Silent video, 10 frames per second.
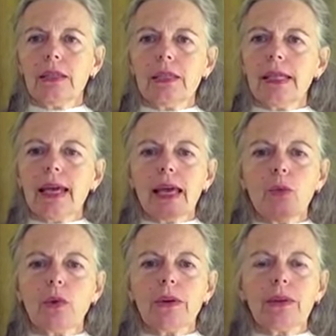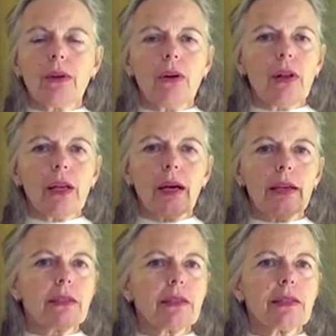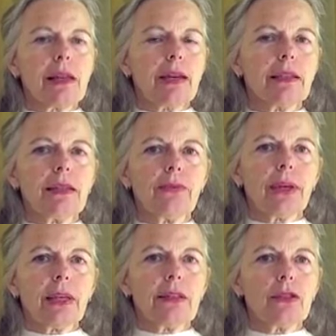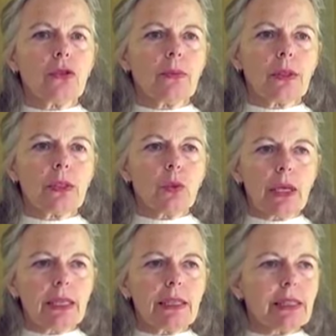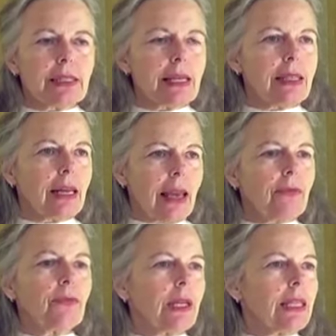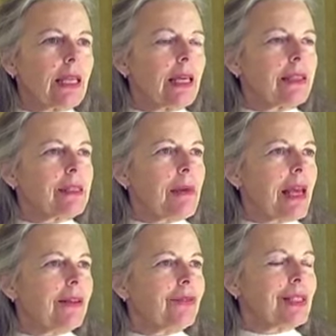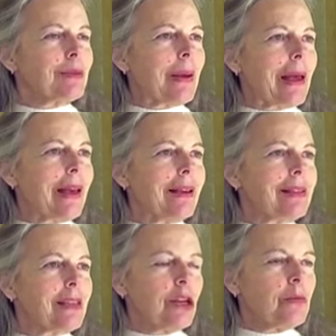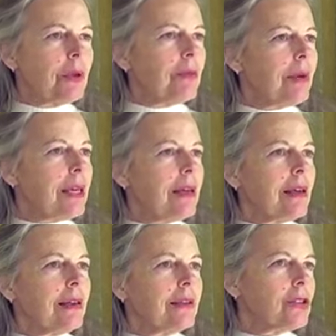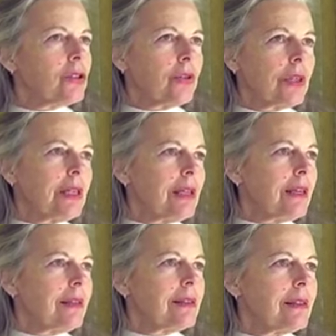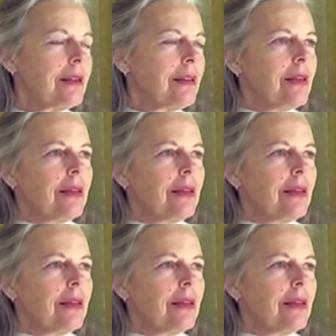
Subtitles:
Today, with all kinds of scientific instruments, we can see that everything is made of space. Human beings, trees,